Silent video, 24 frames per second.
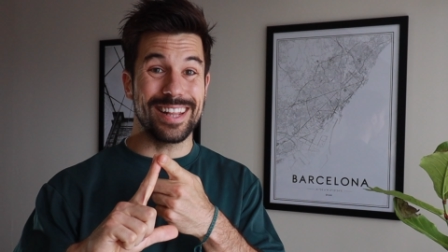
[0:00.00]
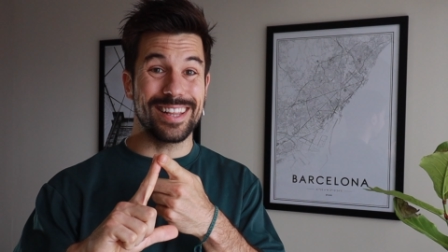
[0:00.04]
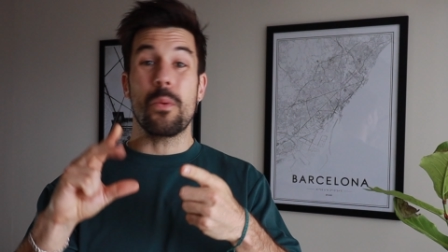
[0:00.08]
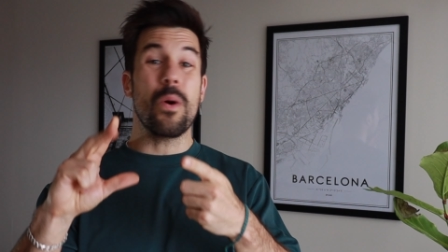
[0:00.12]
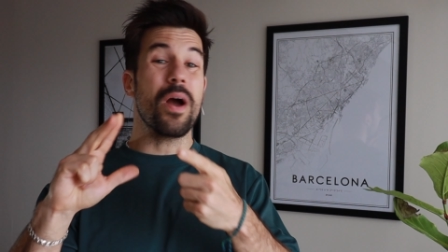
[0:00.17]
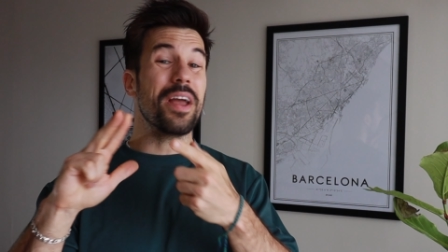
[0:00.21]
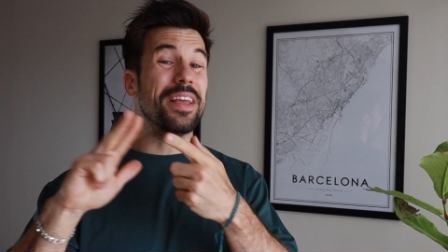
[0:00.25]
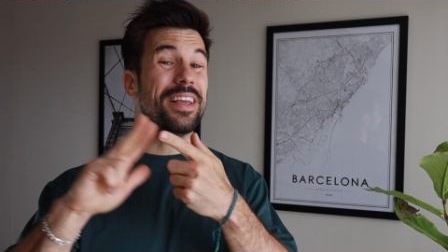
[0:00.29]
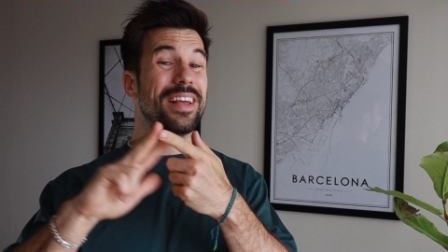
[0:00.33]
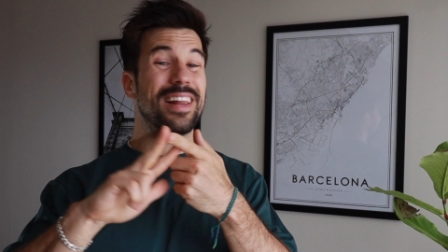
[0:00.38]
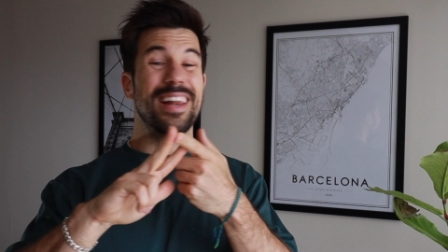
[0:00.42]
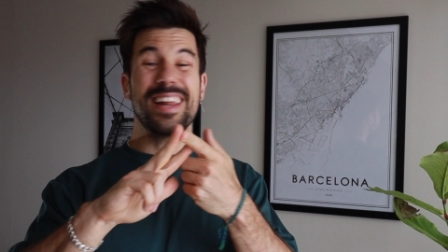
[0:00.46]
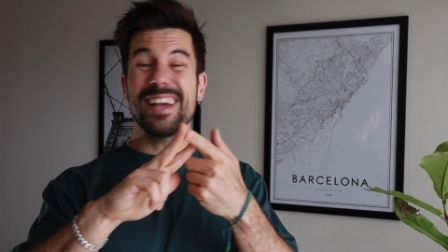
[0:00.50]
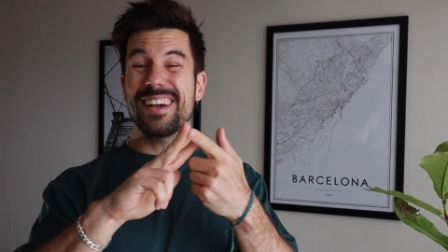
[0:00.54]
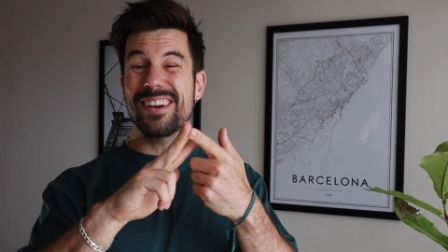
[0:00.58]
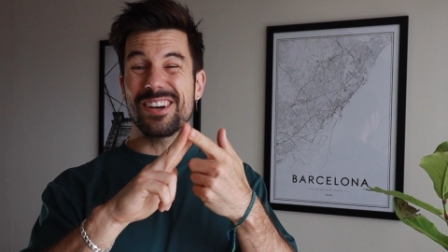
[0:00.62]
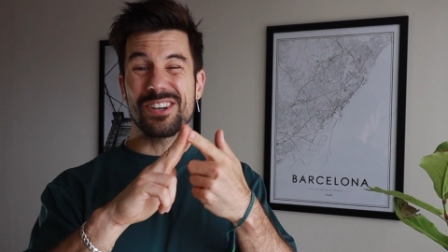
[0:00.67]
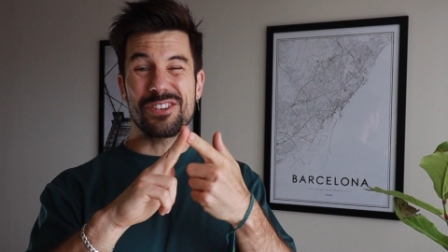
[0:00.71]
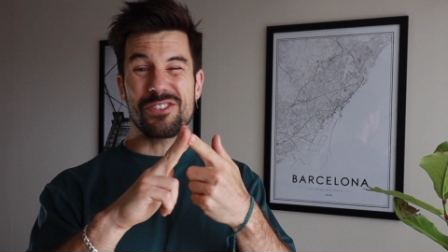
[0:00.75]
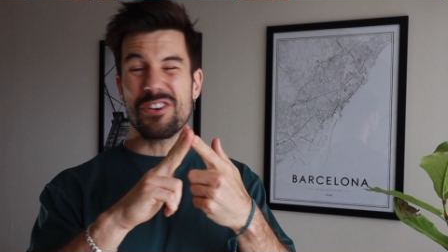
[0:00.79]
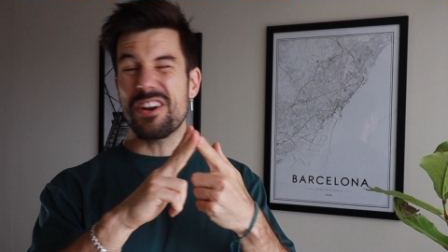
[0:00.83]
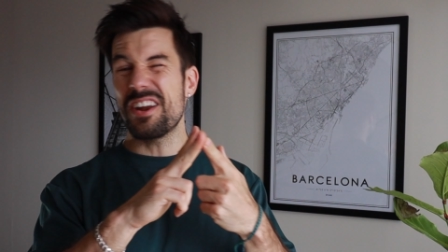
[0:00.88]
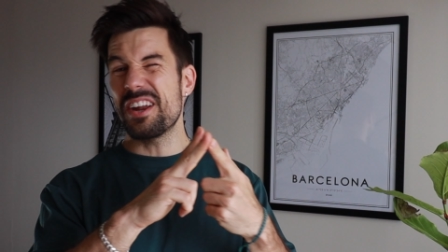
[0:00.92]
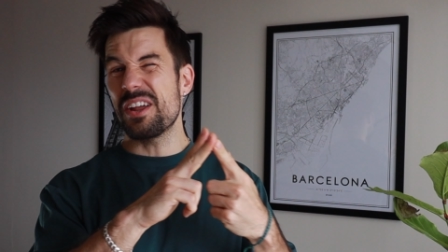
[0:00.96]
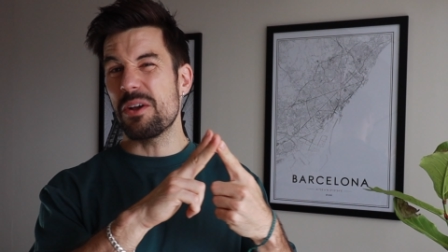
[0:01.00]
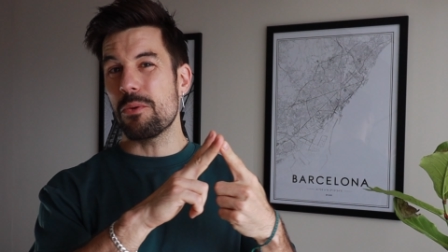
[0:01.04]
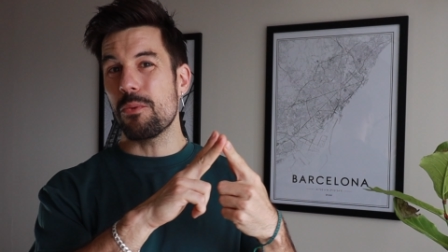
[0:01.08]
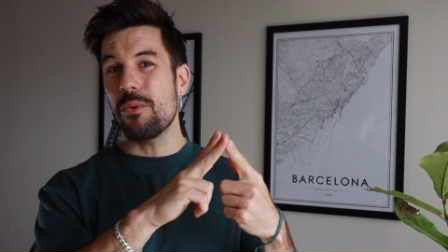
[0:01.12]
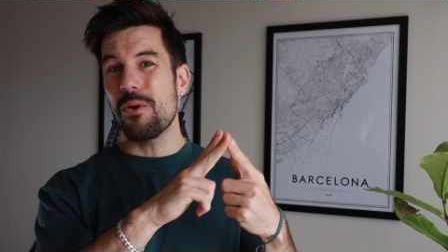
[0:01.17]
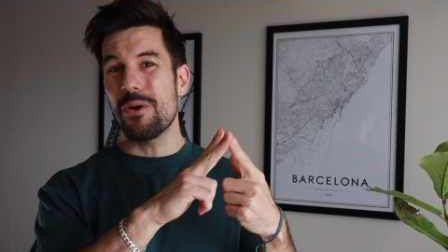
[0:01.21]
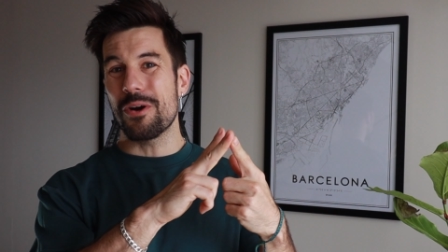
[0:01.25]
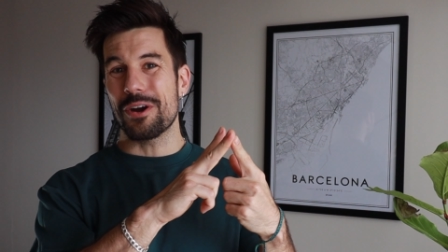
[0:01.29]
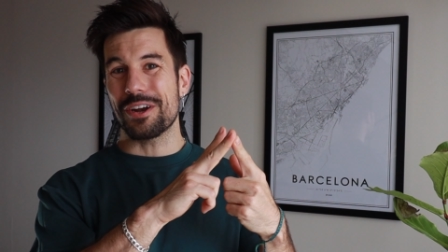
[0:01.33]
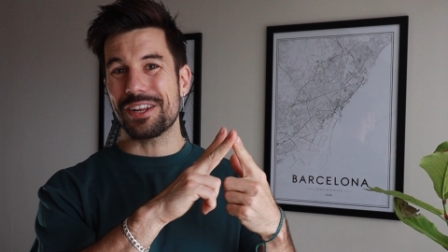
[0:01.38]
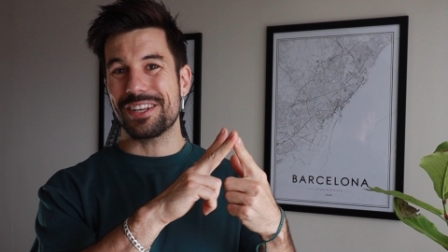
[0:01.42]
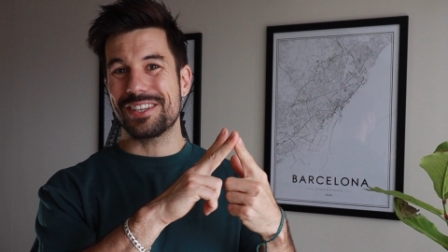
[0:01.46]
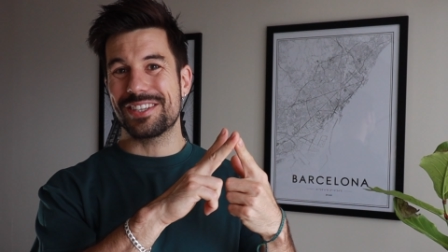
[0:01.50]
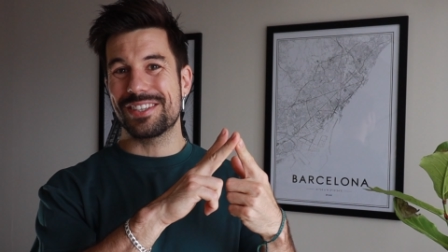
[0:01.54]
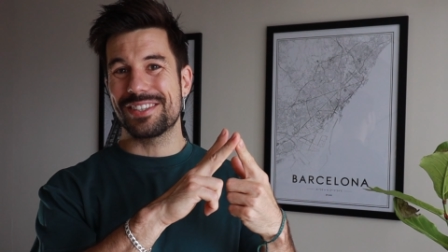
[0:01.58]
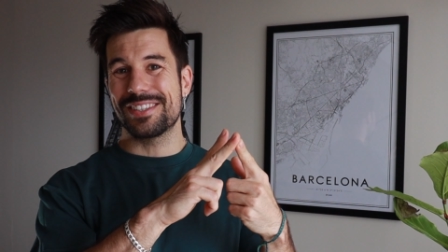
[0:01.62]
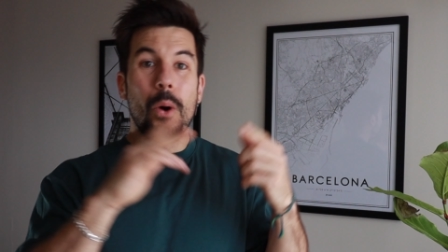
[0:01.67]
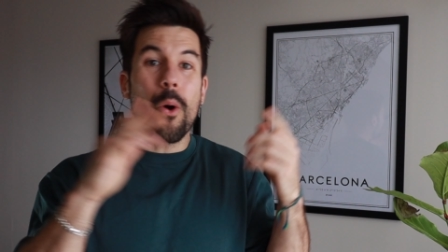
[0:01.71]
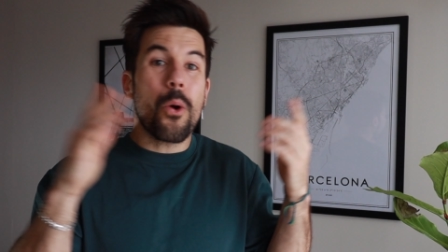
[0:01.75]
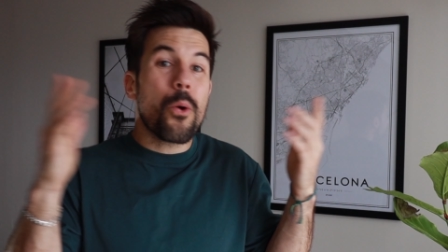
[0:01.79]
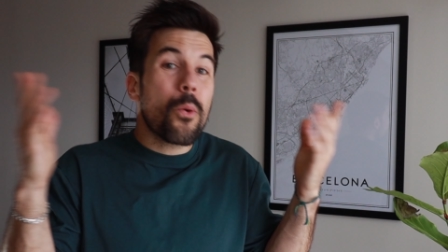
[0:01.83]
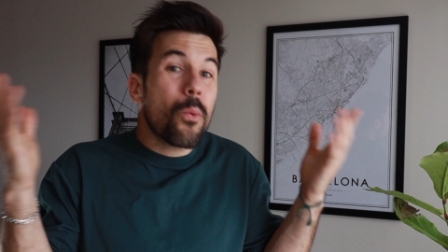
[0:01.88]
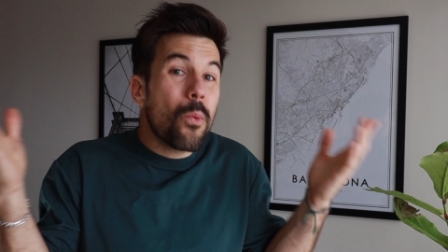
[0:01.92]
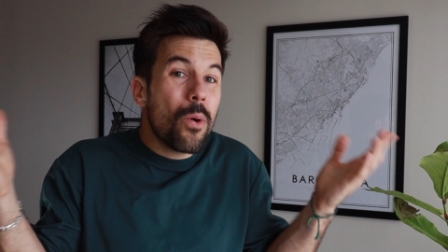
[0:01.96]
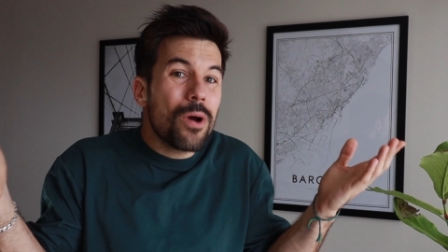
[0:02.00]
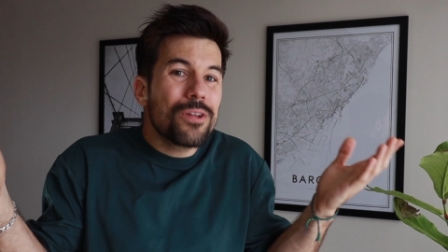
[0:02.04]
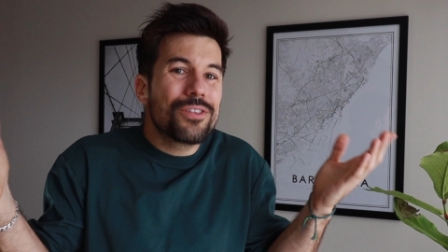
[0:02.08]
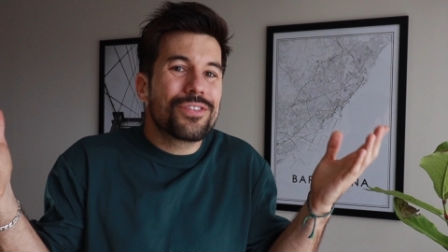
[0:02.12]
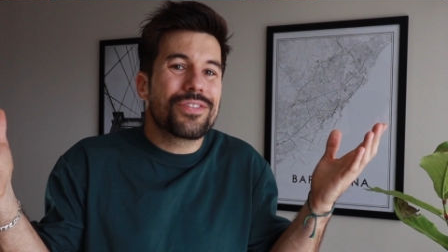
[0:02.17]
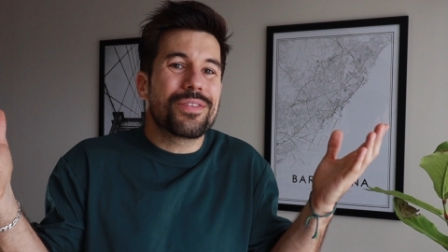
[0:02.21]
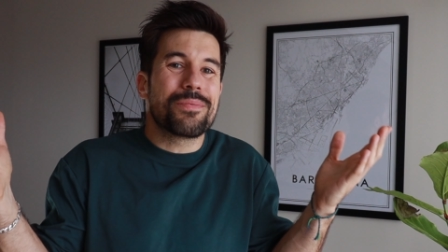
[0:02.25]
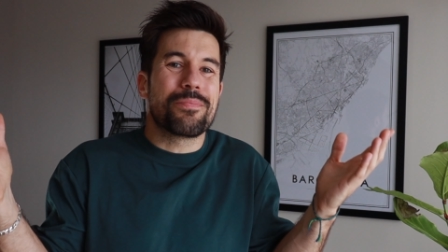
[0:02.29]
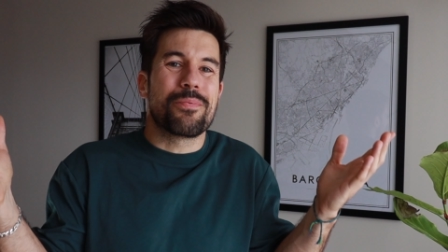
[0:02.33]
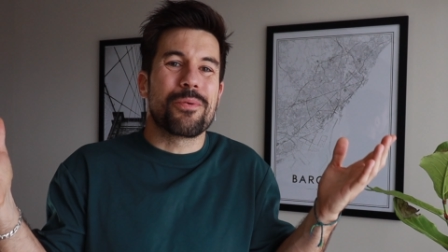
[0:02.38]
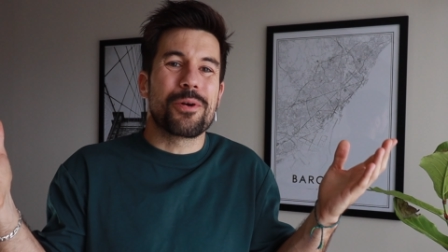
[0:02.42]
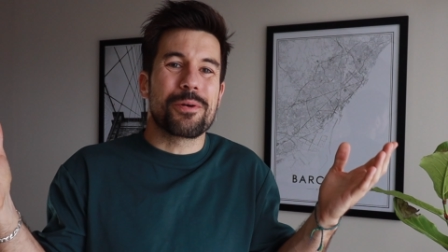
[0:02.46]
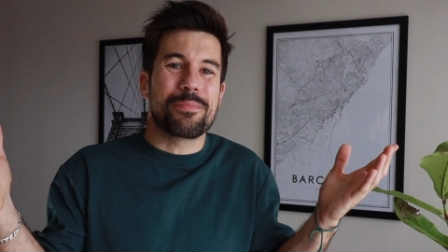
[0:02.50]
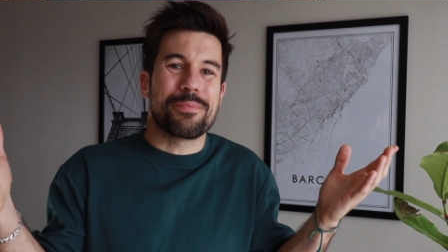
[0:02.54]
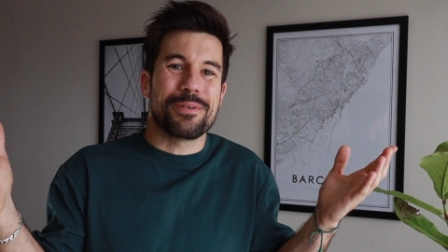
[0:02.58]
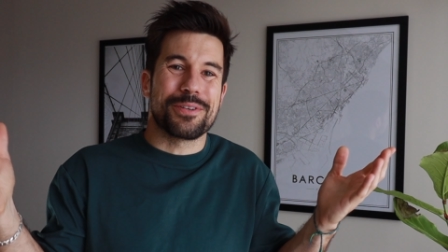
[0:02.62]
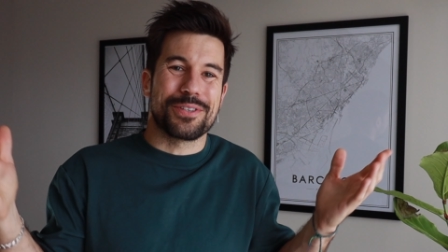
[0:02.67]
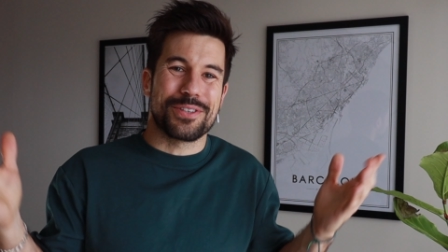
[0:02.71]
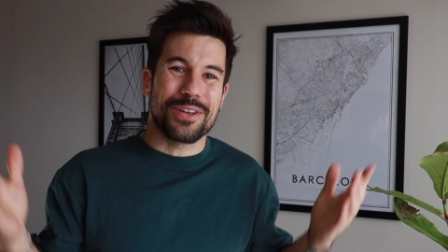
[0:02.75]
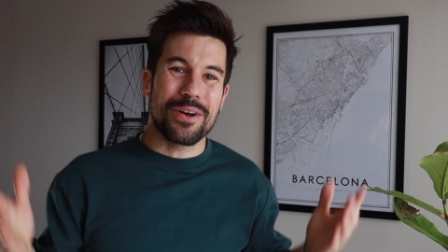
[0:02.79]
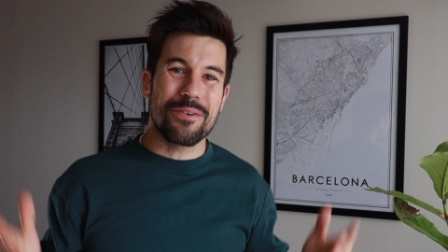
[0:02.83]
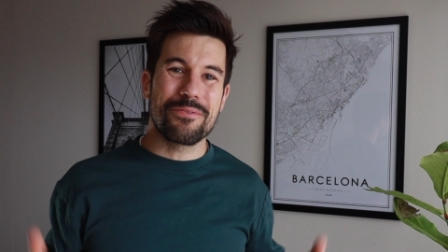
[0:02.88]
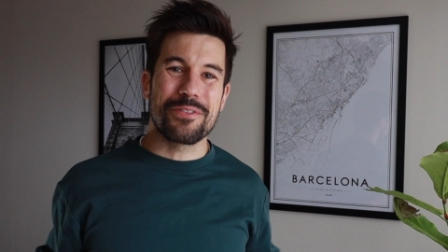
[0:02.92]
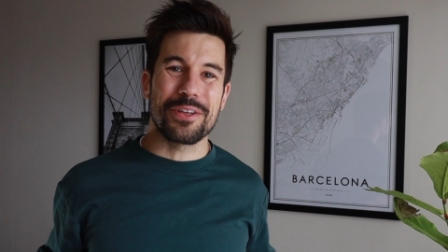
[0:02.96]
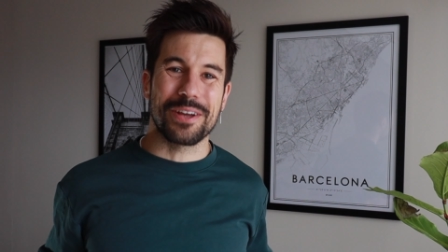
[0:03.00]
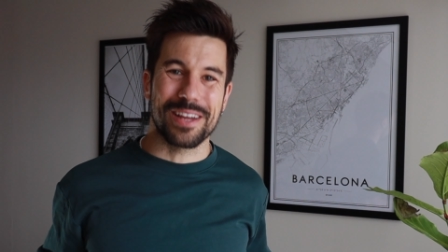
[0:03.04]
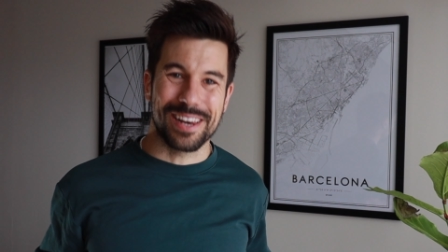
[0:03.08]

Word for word: why clicker training works, or what's the purpose of the